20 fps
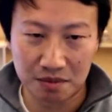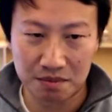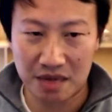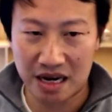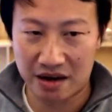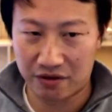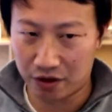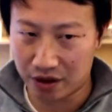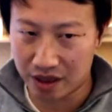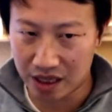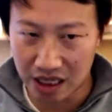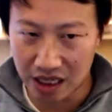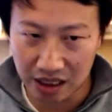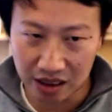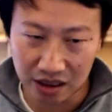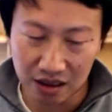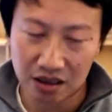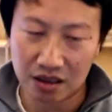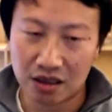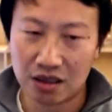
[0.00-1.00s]

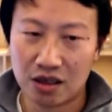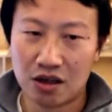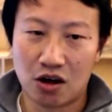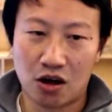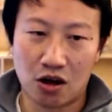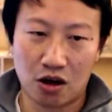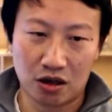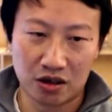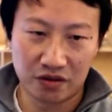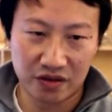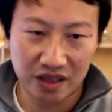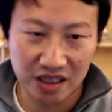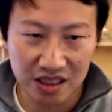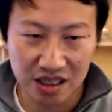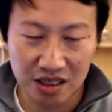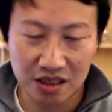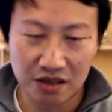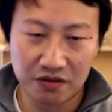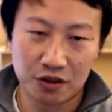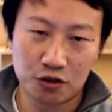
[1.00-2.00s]
everything, all of these
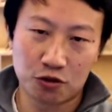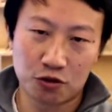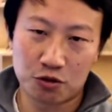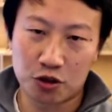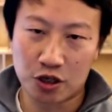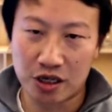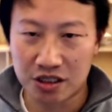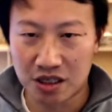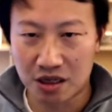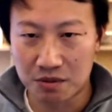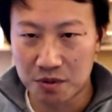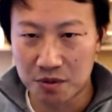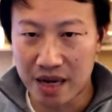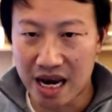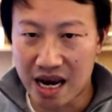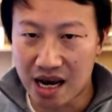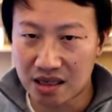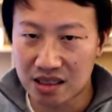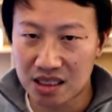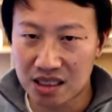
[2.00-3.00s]
individual try jobs
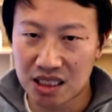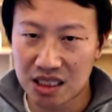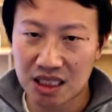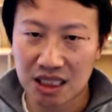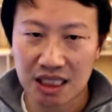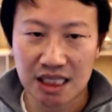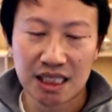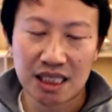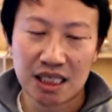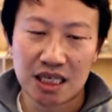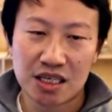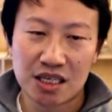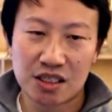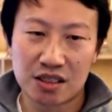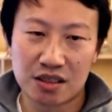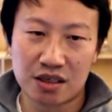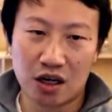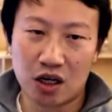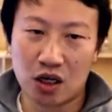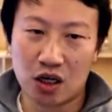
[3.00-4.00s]
passed.
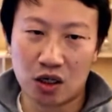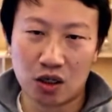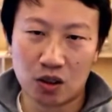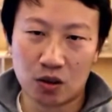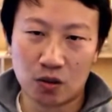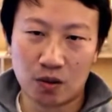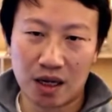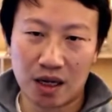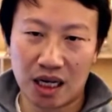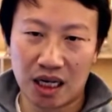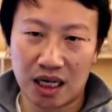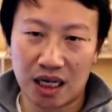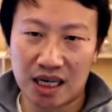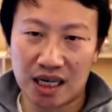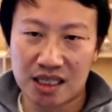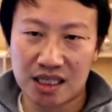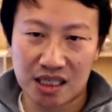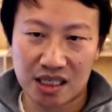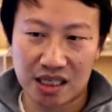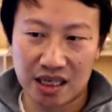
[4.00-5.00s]
So
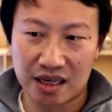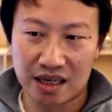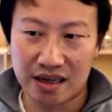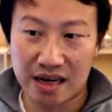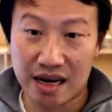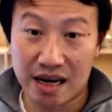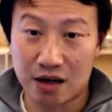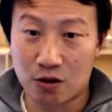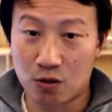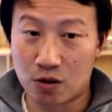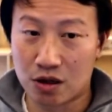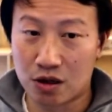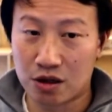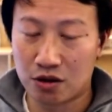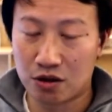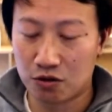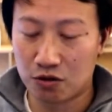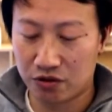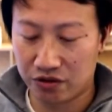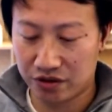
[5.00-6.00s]
let's get our
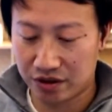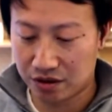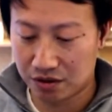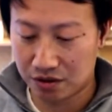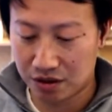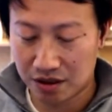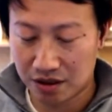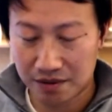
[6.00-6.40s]
code reviewed.